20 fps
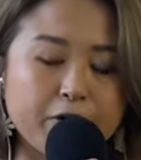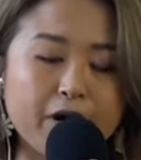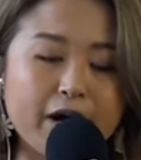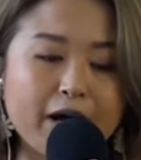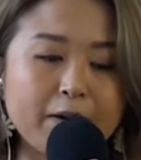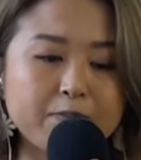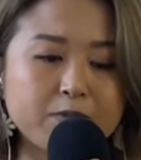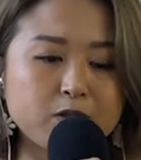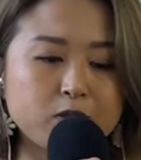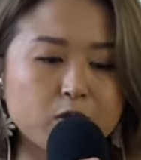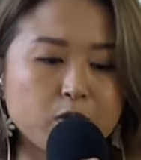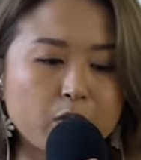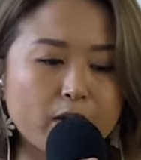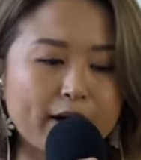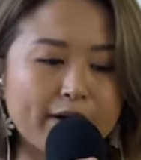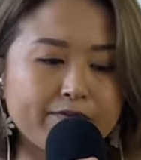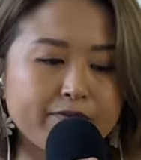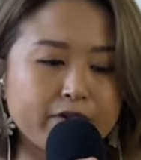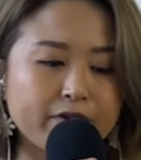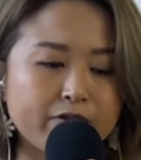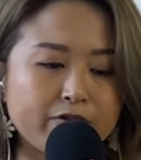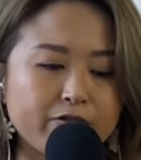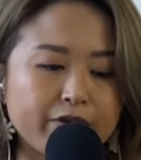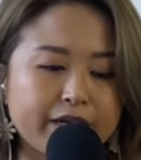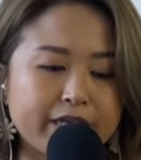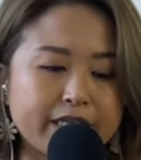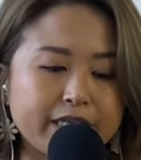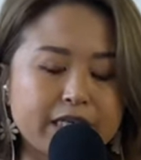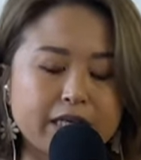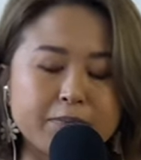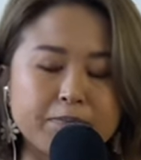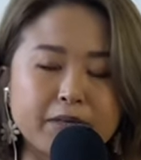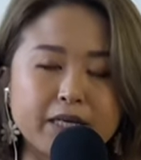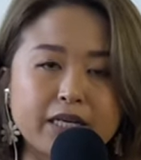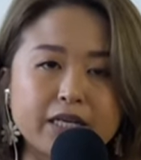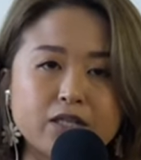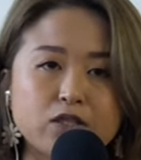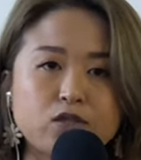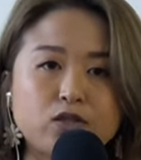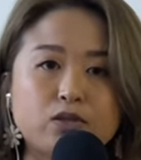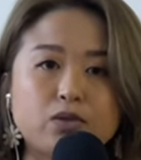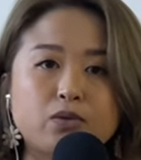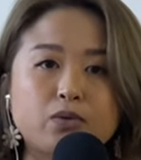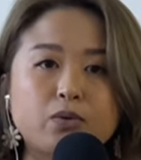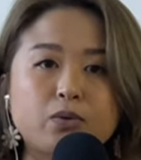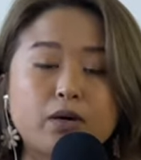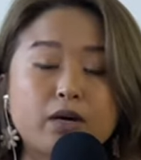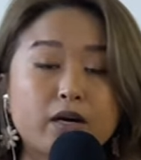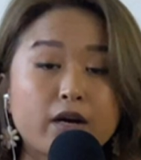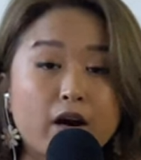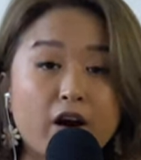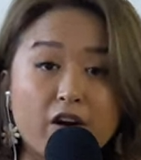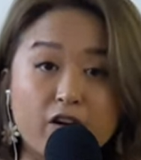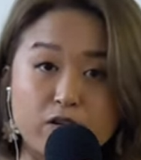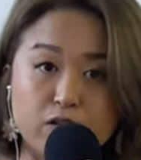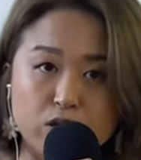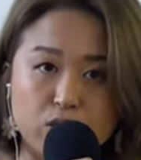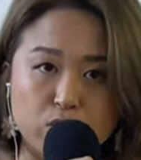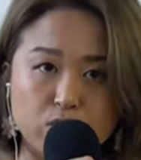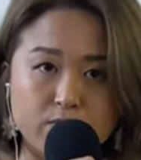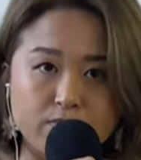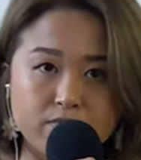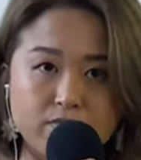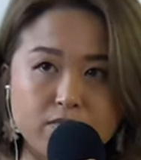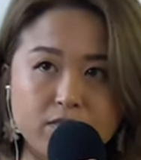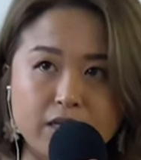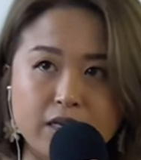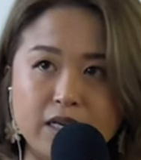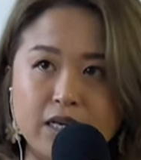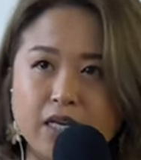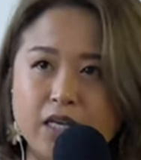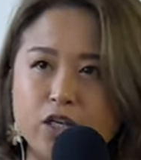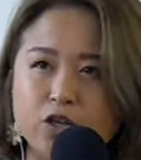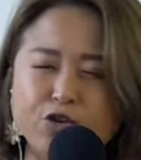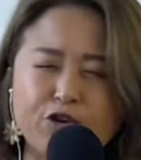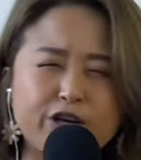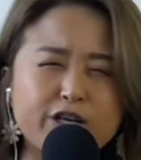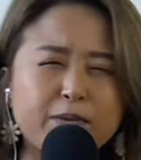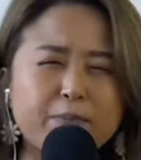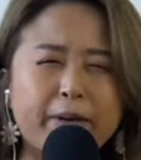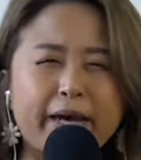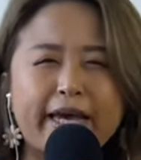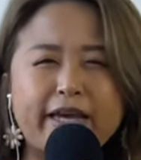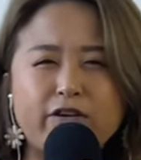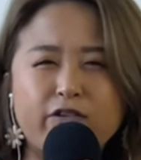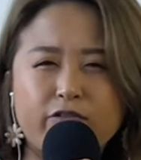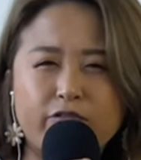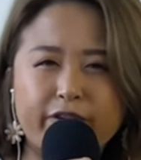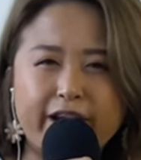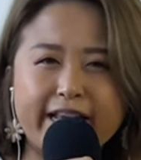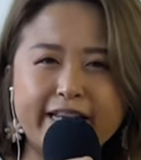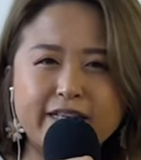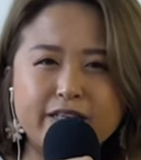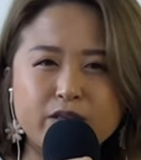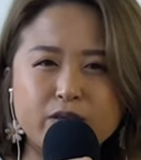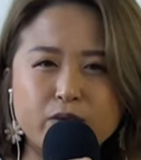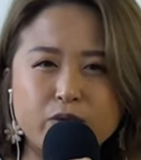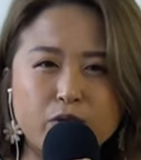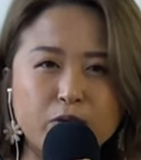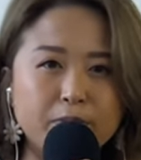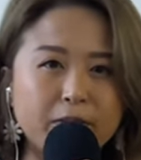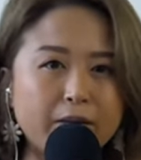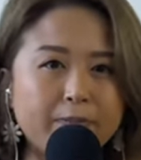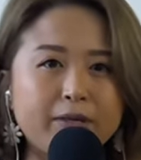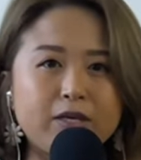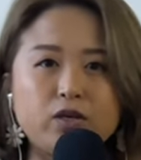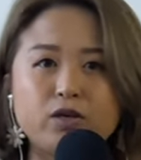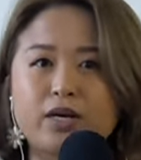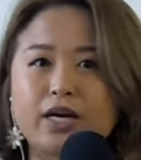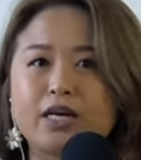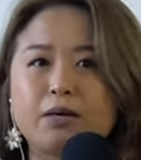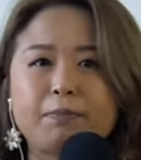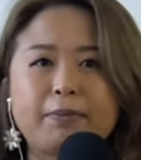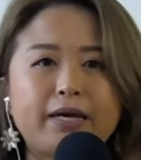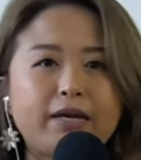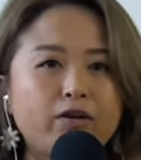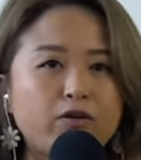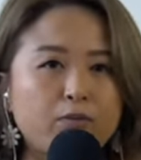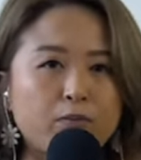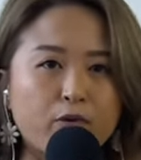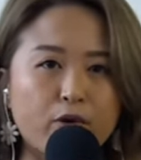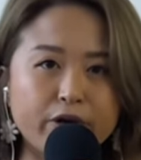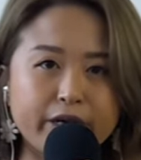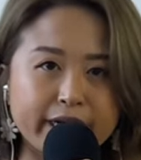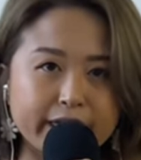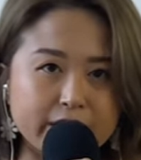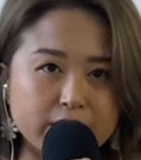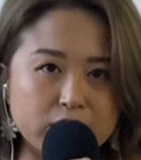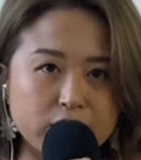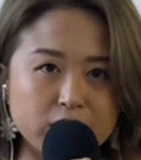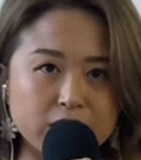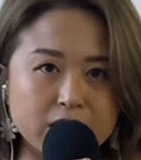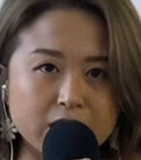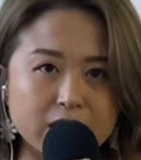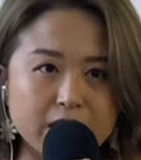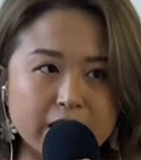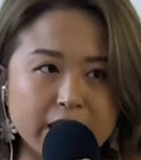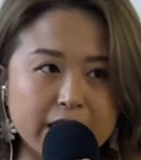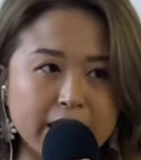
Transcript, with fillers: Perhaps you have already committed to a car loan. You gotta pay your rent, or maybe you gotta pay your mortgage.